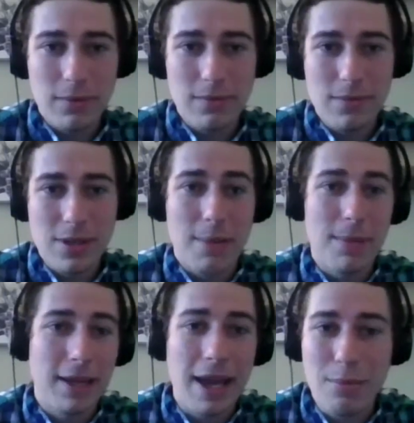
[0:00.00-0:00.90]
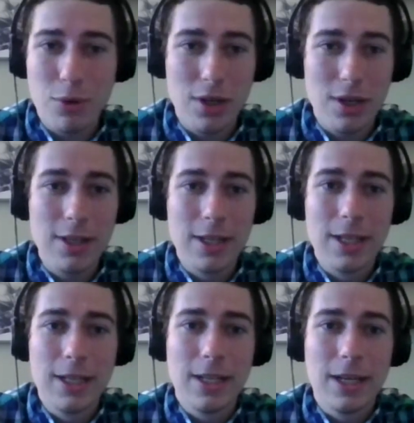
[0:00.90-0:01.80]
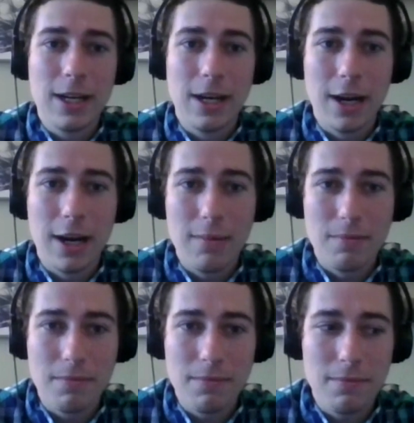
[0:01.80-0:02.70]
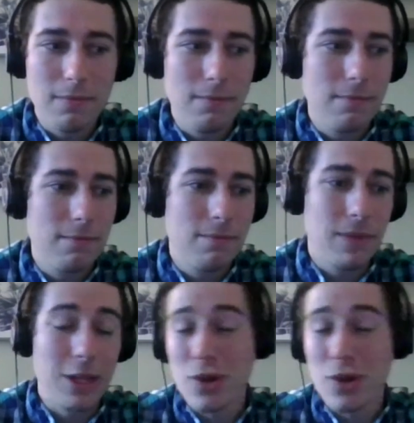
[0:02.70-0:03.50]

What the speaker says: set up the camera, then